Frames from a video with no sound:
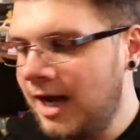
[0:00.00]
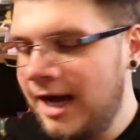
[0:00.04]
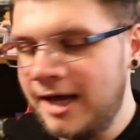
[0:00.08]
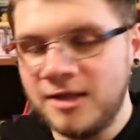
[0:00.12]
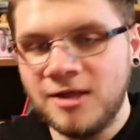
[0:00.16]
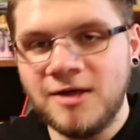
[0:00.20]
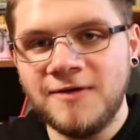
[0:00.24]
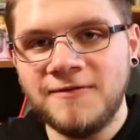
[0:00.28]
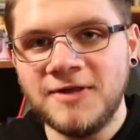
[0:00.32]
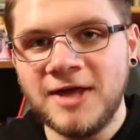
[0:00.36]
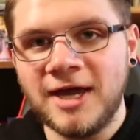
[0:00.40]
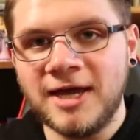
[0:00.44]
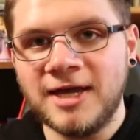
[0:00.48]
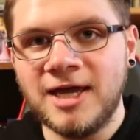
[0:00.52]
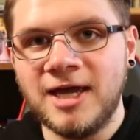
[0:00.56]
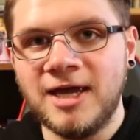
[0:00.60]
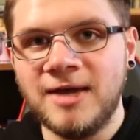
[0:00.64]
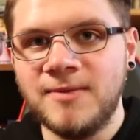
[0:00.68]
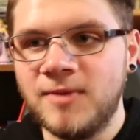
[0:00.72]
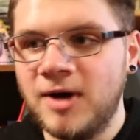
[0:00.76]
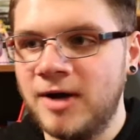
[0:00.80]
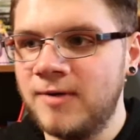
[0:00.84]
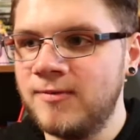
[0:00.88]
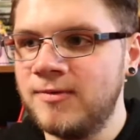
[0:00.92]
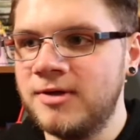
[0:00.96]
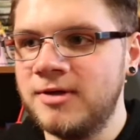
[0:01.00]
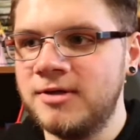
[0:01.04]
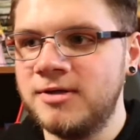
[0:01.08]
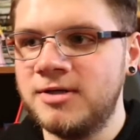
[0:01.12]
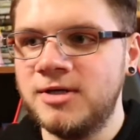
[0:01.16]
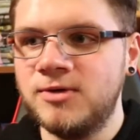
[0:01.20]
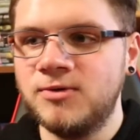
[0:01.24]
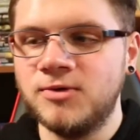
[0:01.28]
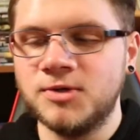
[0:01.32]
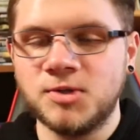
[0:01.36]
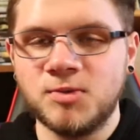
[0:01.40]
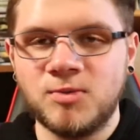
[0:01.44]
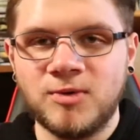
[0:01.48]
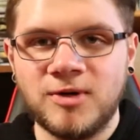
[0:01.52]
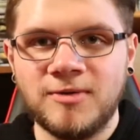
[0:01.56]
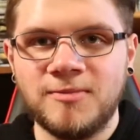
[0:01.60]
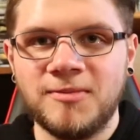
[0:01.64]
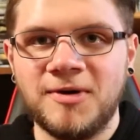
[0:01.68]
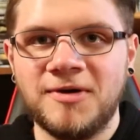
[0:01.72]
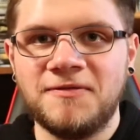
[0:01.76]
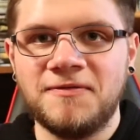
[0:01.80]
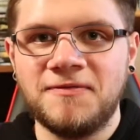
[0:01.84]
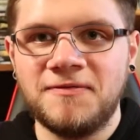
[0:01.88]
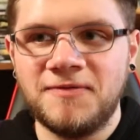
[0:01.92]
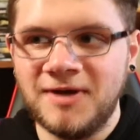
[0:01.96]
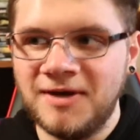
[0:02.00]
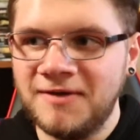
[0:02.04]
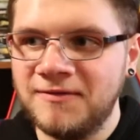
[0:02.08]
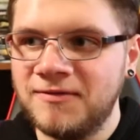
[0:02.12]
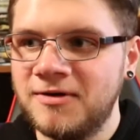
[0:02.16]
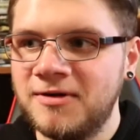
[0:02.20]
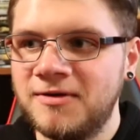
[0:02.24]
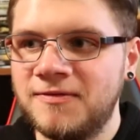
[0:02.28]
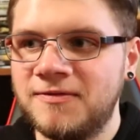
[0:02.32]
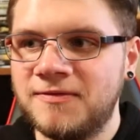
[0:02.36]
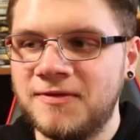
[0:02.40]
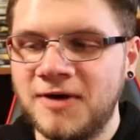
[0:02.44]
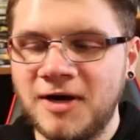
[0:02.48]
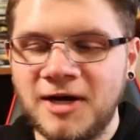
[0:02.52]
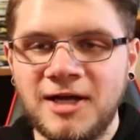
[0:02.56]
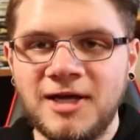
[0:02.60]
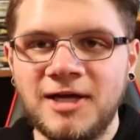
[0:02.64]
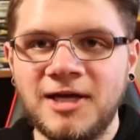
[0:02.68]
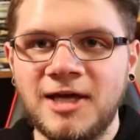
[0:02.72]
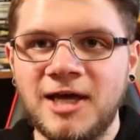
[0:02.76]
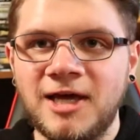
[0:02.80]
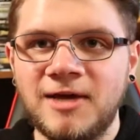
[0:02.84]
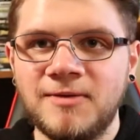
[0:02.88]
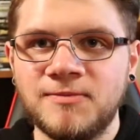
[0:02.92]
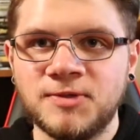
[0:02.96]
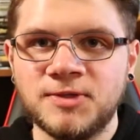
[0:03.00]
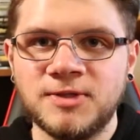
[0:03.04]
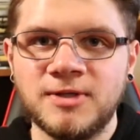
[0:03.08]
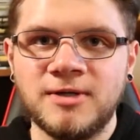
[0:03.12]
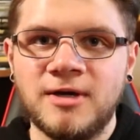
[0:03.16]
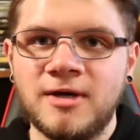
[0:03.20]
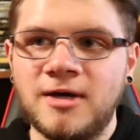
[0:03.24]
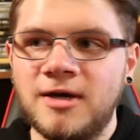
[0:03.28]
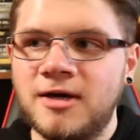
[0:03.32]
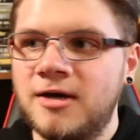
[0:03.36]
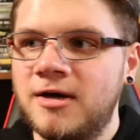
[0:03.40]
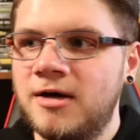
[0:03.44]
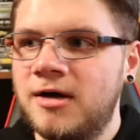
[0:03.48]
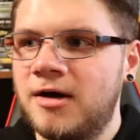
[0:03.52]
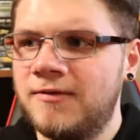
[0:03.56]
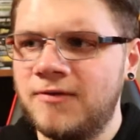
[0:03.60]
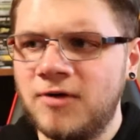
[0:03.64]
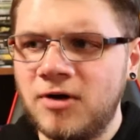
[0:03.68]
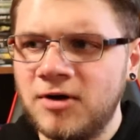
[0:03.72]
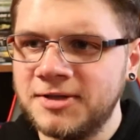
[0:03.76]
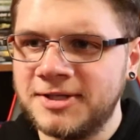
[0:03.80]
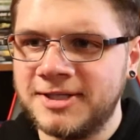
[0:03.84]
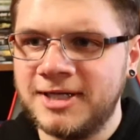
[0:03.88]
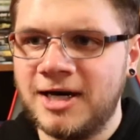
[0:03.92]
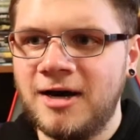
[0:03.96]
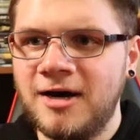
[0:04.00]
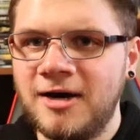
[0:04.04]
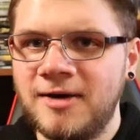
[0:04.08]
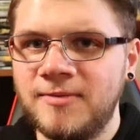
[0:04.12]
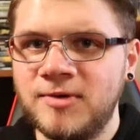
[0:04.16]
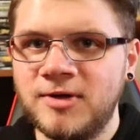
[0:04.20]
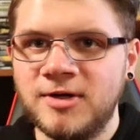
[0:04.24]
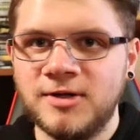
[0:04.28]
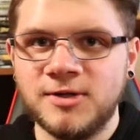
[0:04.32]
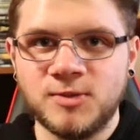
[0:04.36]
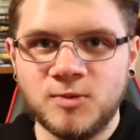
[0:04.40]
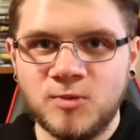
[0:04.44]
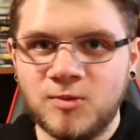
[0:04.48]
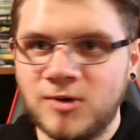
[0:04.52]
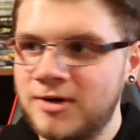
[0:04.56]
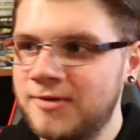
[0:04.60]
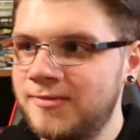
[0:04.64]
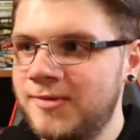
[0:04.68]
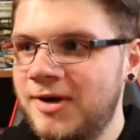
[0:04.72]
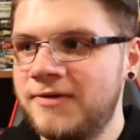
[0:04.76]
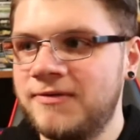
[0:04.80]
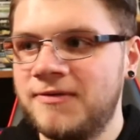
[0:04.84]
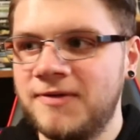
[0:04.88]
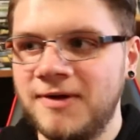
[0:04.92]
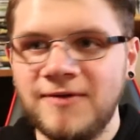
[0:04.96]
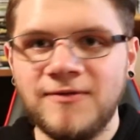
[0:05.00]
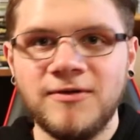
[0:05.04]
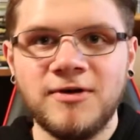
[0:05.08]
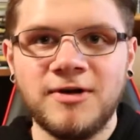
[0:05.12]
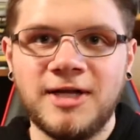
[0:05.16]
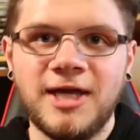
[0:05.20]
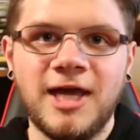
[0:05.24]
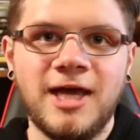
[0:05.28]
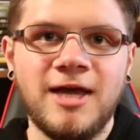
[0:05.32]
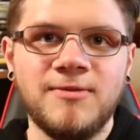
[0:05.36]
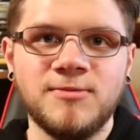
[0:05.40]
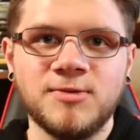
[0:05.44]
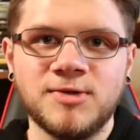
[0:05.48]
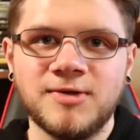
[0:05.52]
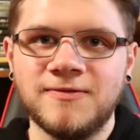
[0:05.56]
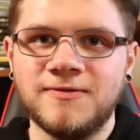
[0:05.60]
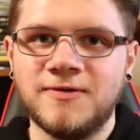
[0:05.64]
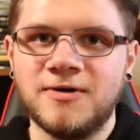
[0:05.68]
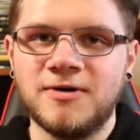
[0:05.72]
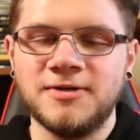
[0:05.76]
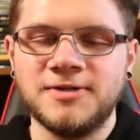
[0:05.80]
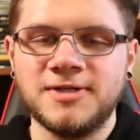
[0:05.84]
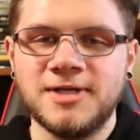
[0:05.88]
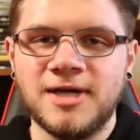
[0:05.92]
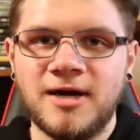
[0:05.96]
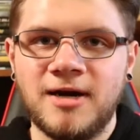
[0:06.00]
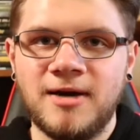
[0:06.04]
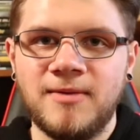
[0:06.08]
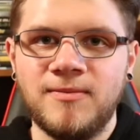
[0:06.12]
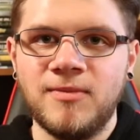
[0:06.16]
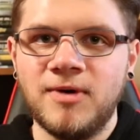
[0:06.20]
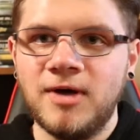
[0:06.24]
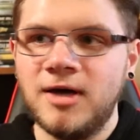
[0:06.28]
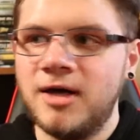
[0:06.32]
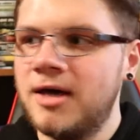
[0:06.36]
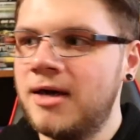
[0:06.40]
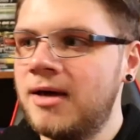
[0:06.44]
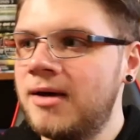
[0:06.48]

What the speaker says: I love that game. I really do. It's one of my favorite fighting games of all time, and it's one of my favorite games of all time.